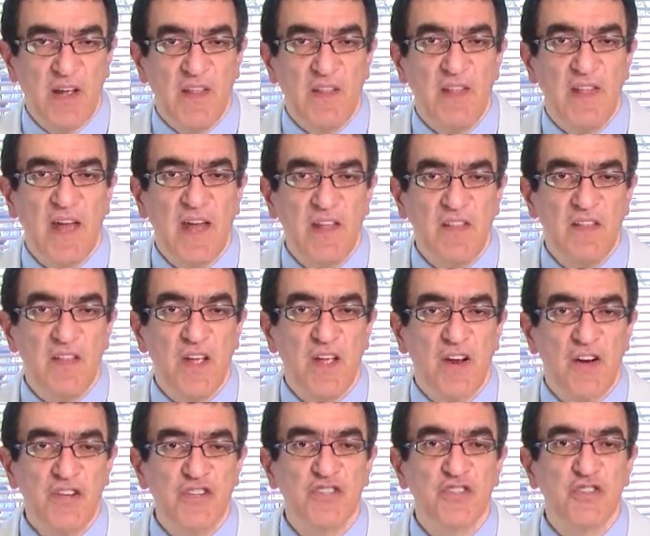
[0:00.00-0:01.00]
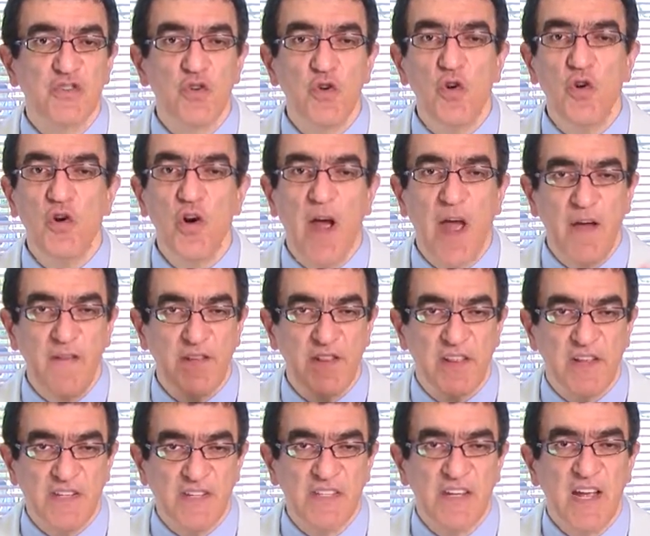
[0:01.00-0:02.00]
that there is no
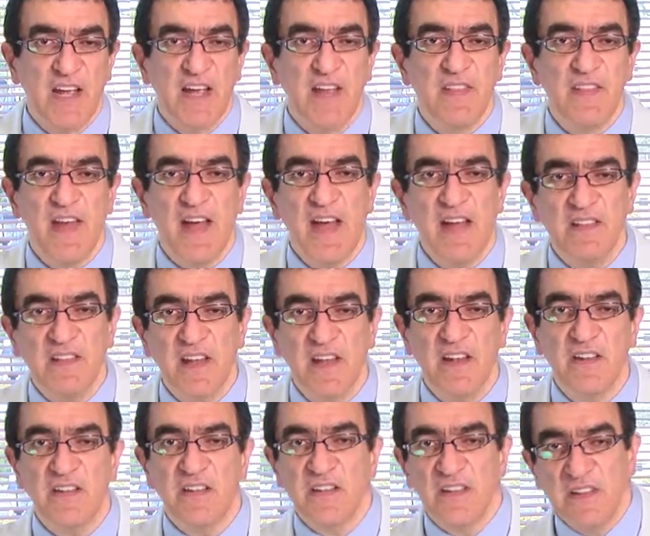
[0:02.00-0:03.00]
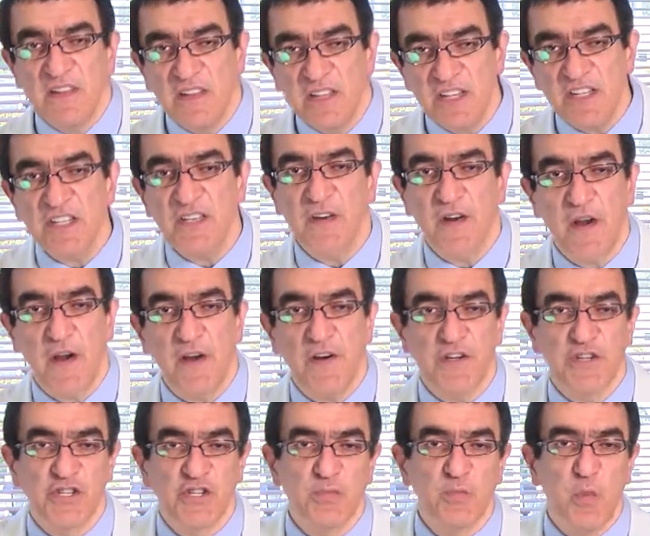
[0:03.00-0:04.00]
evidence that it
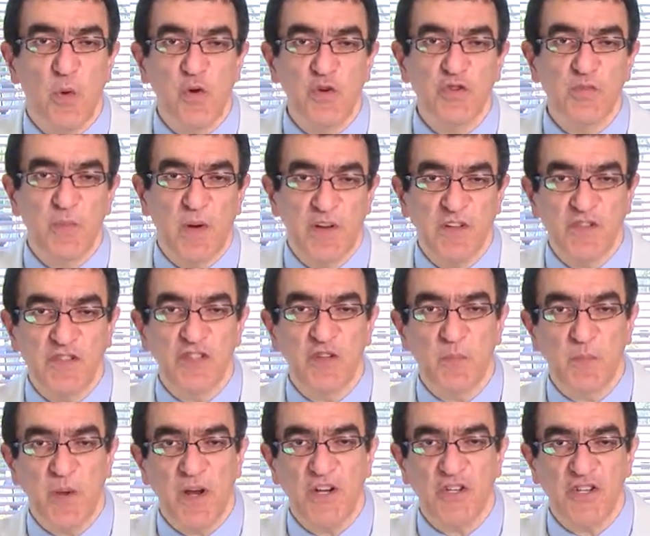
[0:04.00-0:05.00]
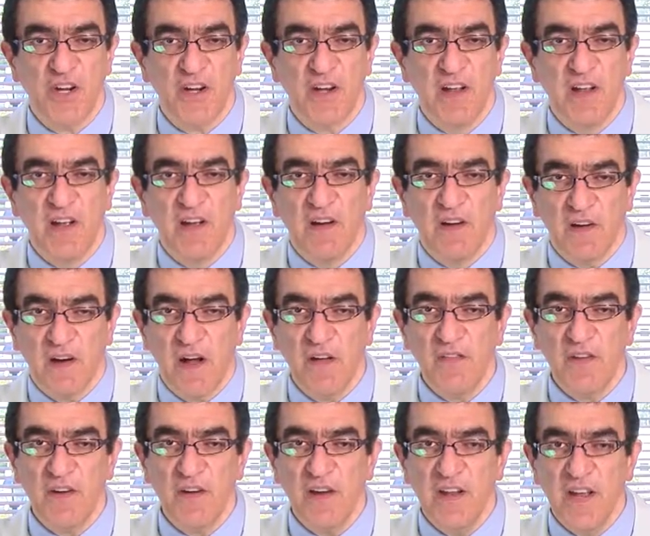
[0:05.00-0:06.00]
discourages sports participation.
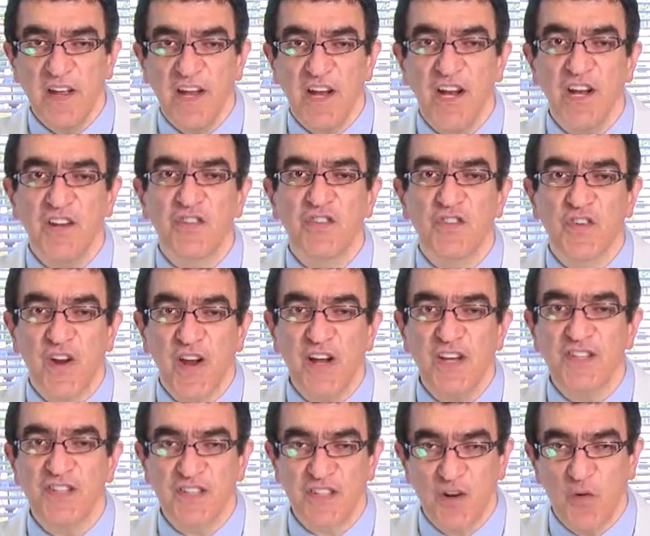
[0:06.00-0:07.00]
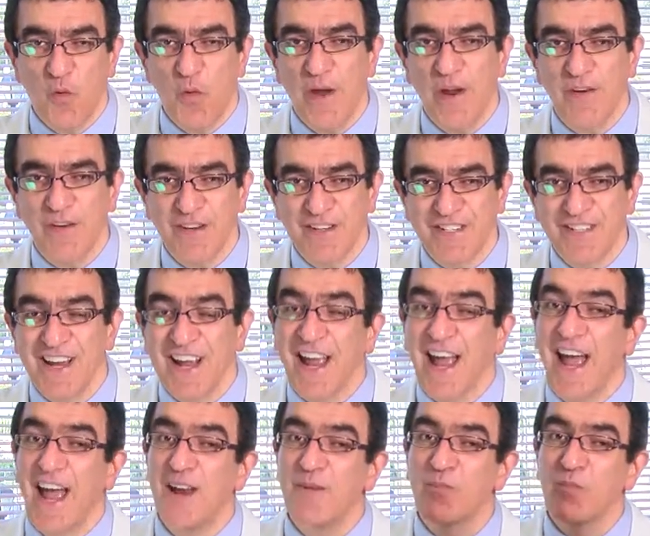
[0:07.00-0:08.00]
Rather, it raises awareness
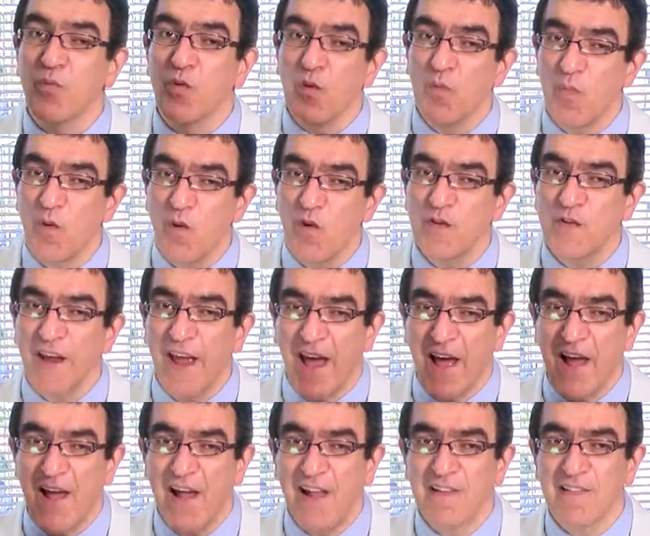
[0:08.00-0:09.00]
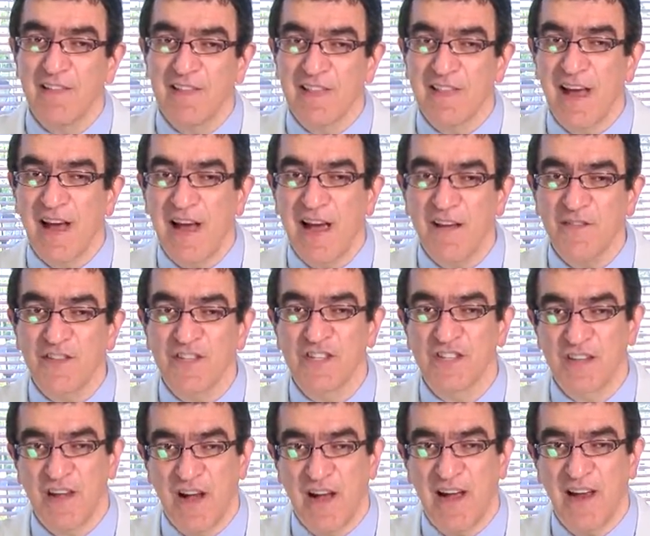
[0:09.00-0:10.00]
and promotes a health
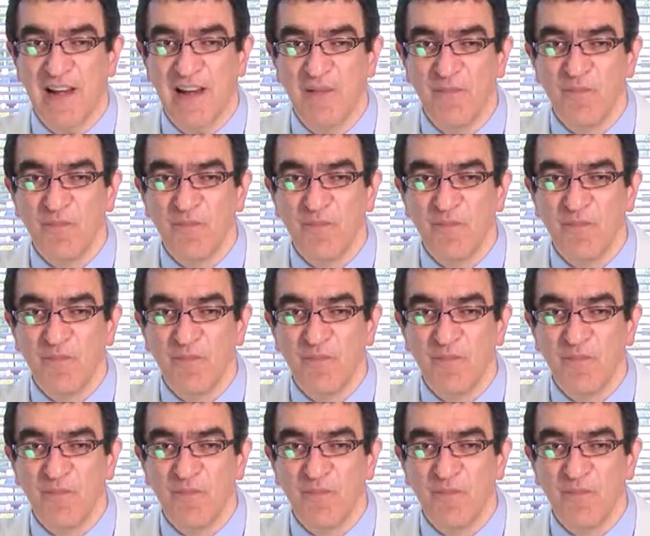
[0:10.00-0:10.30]
lifestyle.